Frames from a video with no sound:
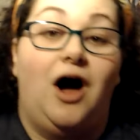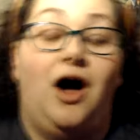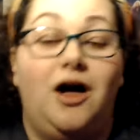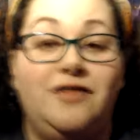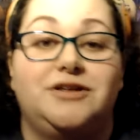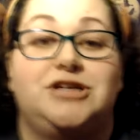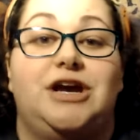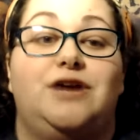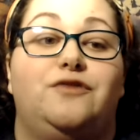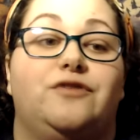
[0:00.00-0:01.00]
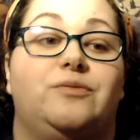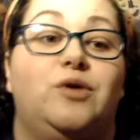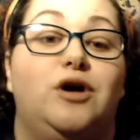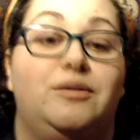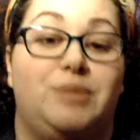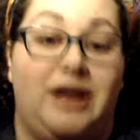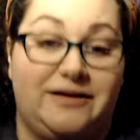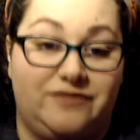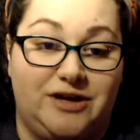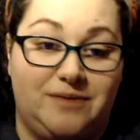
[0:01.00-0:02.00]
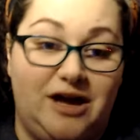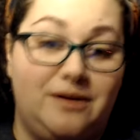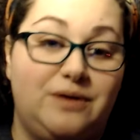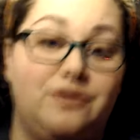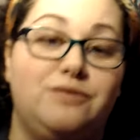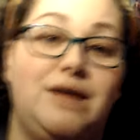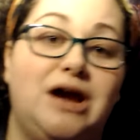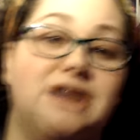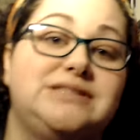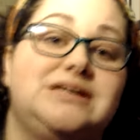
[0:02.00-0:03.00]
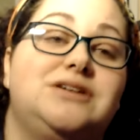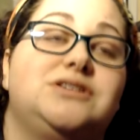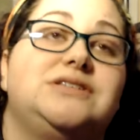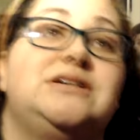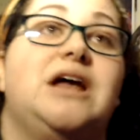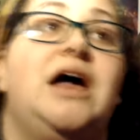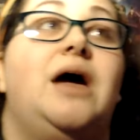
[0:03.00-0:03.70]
on the channel for more Black Flame Gaming with Mary Sanderson